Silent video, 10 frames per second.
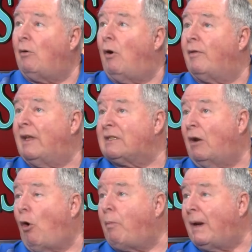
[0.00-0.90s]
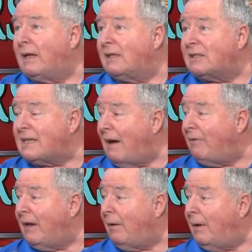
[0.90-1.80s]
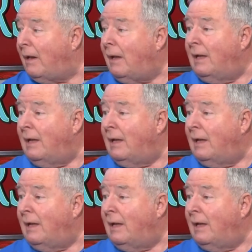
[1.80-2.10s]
or there's an opening in the soffit area